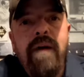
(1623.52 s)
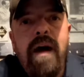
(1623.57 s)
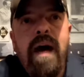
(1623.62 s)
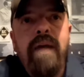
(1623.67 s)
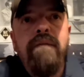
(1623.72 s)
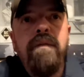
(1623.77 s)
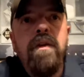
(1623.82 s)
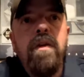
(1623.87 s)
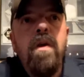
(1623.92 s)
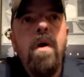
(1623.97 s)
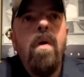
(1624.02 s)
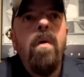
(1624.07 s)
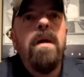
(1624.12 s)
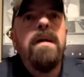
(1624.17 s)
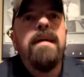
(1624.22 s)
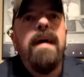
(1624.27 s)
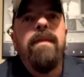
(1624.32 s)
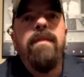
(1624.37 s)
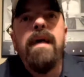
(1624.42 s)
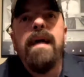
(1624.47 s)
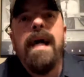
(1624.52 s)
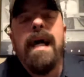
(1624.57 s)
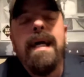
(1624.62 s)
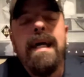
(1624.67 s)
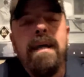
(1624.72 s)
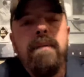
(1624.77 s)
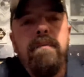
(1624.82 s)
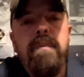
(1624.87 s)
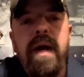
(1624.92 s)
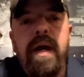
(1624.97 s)
notice, I think I get
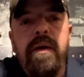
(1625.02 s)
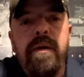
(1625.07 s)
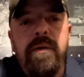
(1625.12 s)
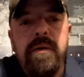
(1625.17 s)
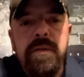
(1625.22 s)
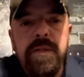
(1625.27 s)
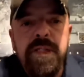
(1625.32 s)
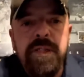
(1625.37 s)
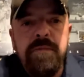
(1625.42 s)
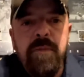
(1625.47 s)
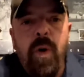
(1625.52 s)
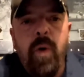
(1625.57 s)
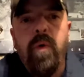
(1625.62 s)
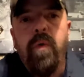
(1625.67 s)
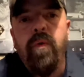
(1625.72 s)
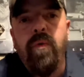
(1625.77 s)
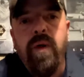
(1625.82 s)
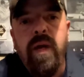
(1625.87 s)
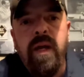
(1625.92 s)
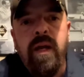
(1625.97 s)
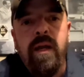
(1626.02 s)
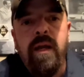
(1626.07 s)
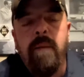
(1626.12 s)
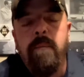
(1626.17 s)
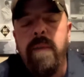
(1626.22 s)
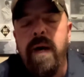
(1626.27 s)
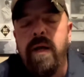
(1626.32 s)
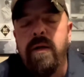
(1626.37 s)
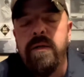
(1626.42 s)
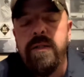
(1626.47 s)
a better smoke ring, a
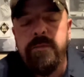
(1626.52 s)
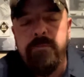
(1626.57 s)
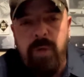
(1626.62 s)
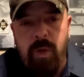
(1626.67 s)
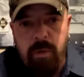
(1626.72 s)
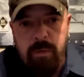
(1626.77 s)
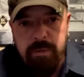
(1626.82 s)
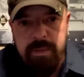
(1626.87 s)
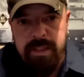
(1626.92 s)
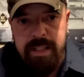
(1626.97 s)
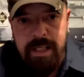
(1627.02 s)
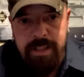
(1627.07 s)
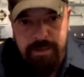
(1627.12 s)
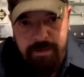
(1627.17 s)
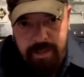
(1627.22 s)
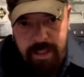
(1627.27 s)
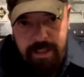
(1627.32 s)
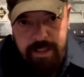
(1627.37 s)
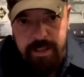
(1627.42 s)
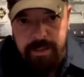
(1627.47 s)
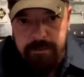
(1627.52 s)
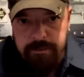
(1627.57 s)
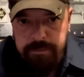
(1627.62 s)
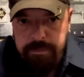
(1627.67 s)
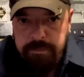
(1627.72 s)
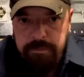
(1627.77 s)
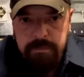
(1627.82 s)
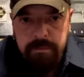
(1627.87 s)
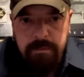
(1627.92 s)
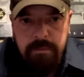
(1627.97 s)
better smoke saturation
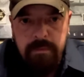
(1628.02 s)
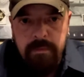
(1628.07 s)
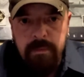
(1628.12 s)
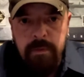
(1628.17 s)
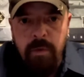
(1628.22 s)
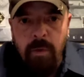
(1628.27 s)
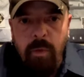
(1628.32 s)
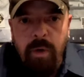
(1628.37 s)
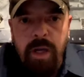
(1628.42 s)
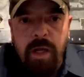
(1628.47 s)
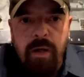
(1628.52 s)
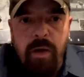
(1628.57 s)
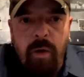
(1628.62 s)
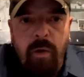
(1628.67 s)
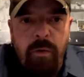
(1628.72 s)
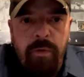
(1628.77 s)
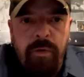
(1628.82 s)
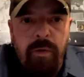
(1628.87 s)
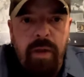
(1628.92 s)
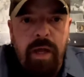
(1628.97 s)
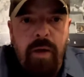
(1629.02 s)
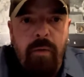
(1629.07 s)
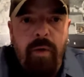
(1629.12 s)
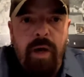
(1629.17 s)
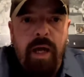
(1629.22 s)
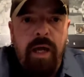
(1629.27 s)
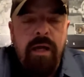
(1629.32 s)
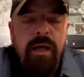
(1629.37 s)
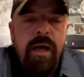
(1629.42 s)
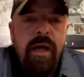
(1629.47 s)
when I go through that
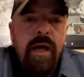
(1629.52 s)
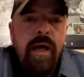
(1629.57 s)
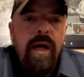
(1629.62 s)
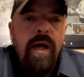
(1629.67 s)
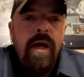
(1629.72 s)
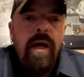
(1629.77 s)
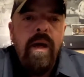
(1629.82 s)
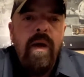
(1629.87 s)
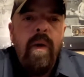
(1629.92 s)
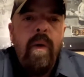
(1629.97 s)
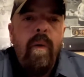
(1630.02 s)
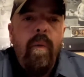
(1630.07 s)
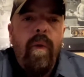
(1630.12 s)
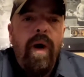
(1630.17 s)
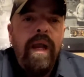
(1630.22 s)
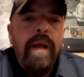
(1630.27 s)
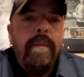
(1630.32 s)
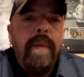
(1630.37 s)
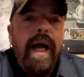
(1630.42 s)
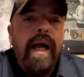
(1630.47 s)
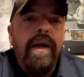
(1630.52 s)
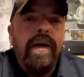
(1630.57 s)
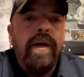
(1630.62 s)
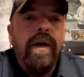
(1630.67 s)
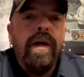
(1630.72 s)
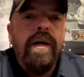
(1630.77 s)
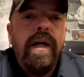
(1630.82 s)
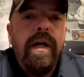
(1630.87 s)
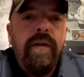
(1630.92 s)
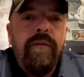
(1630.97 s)
way. What am I
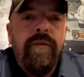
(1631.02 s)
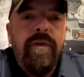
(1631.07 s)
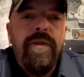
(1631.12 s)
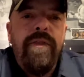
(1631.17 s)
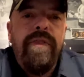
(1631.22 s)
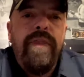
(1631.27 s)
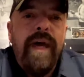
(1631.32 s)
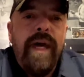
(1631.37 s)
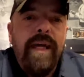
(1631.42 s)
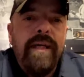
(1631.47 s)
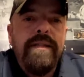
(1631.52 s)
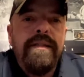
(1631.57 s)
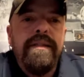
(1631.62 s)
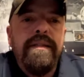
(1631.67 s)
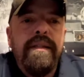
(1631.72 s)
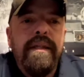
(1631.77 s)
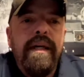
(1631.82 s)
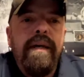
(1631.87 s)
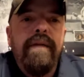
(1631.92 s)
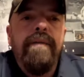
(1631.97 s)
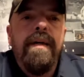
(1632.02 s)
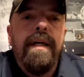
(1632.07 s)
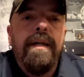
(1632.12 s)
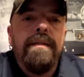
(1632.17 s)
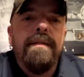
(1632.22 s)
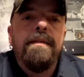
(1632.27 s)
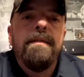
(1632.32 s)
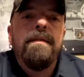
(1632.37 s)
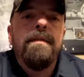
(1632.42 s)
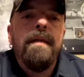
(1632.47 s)
cooking for Thanksgiving?
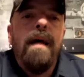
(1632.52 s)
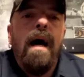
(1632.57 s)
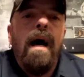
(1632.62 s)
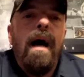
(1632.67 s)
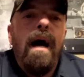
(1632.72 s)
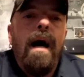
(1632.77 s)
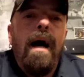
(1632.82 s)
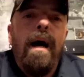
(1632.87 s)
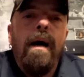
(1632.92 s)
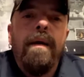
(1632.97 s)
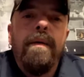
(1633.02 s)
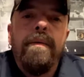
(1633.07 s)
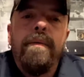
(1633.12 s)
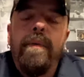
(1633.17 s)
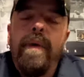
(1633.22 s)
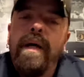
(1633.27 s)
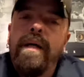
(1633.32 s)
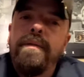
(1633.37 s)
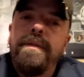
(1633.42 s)
Well,